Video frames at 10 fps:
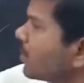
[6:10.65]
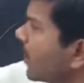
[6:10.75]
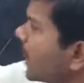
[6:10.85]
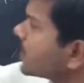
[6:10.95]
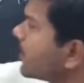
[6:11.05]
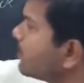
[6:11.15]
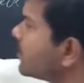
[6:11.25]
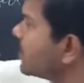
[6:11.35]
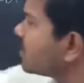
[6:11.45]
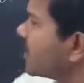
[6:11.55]
Except
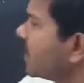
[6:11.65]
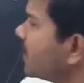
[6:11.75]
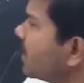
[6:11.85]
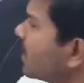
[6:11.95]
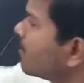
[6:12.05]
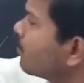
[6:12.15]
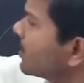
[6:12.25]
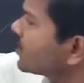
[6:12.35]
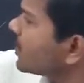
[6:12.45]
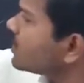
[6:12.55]
these three:
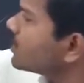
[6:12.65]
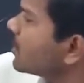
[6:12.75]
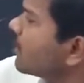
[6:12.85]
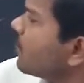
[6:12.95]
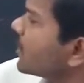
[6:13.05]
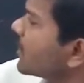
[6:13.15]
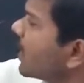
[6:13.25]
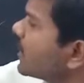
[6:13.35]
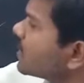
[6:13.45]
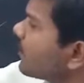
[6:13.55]
machines,
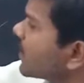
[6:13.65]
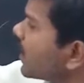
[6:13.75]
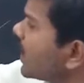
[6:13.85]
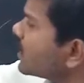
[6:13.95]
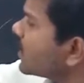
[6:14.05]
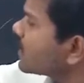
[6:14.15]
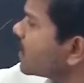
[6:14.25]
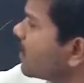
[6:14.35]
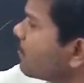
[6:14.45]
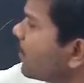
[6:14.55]
fertilizers,
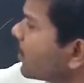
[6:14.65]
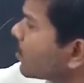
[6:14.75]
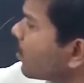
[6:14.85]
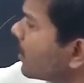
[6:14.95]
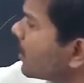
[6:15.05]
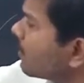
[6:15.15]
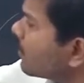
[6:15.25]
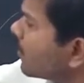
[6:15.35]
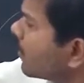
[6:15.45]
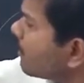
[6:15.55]

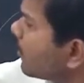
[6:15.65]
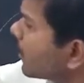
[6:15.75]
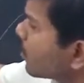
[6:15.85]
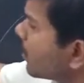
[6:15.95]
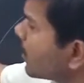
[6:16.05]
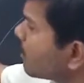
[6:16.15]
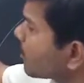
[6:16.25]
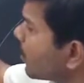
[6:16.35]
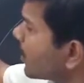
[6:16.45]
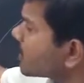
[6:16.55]
petroleum
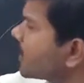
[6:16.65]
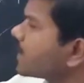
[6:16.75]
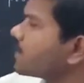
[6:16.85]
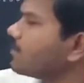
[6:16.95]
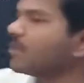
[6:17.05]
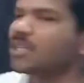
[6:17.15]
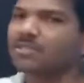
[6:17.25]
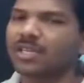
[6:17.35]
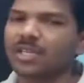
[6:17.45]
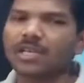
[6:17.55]
products. Except
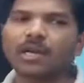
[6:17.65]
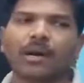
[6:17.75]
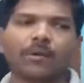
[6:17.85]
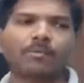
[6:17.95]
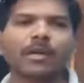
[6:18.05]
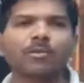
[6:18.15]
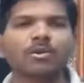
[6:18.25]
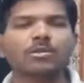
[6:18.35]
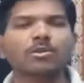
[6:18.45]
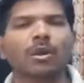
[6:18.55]
these three, government
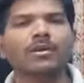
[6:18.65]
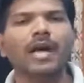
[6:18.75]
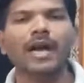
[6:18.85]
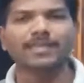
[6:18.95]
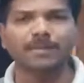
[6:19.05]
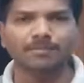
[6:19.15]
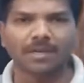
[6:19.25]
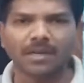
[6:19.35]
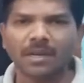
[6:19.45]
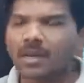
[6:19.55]
was not
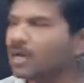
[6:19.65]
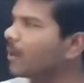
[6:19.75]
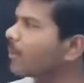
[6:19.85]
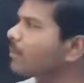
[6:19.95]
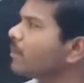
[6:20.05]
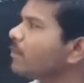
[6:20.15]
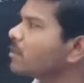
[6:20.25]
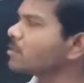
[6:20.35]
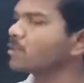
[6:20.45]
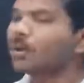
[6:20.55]
accepted. Government
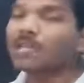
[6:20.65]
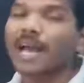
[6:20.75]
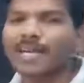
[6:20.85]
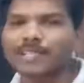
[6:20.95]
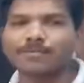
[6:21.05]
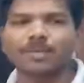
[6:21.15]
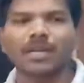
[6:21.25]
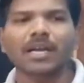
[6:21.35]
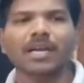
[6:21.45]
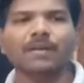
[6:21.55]
was not accepted
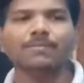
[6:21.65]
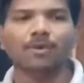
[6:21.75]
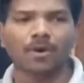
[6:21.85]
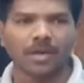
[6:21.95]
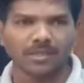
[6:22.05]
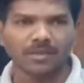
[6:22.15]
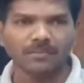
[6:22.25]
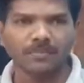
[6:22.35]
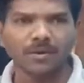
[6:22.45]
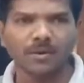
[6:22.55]
any product.
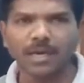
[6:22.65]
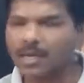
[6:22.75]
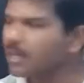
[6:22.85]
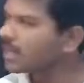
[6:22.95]
Okay.